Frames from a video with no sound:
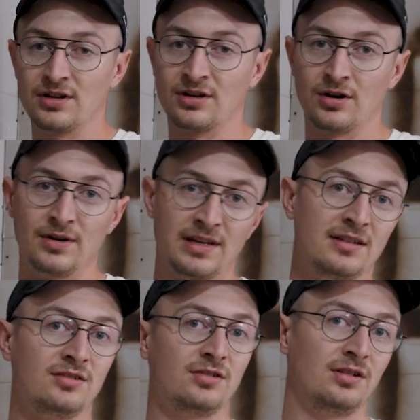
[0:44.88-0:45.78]
you're going
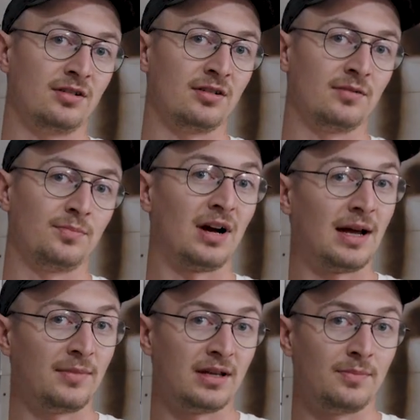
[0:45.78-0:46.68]
into your
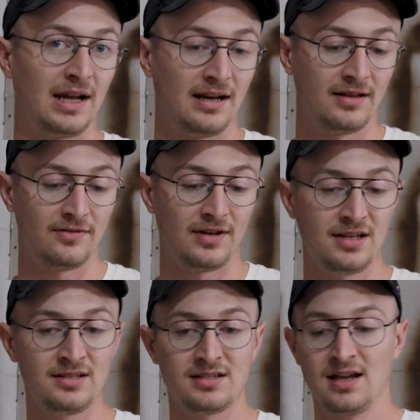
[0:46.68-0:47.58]
priming and painting
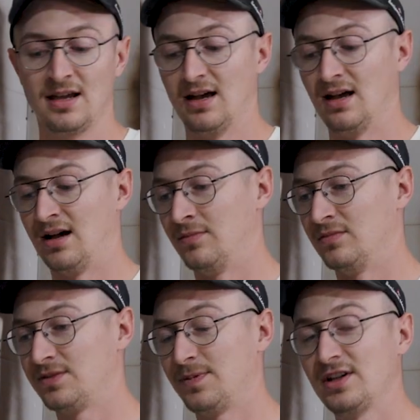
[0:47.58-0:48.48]
phase.
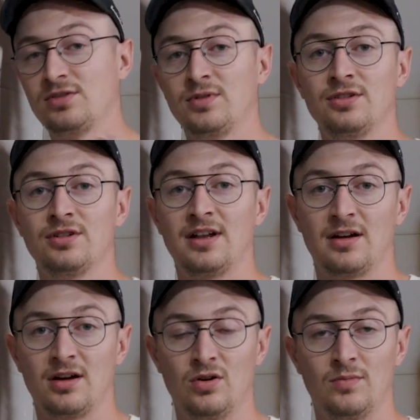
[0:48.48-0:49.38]
Especially when you're in
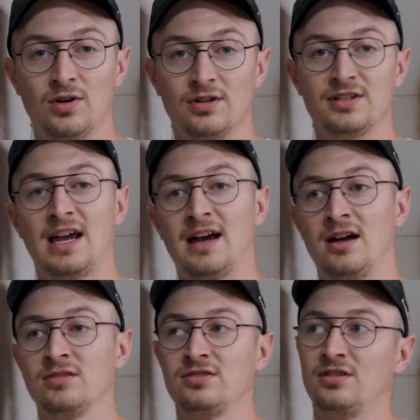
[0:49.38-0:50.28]
a homeowner's
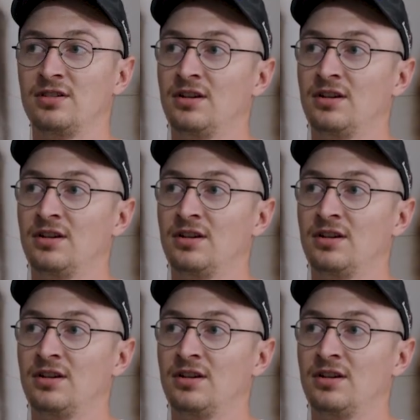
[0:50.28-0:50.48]
house,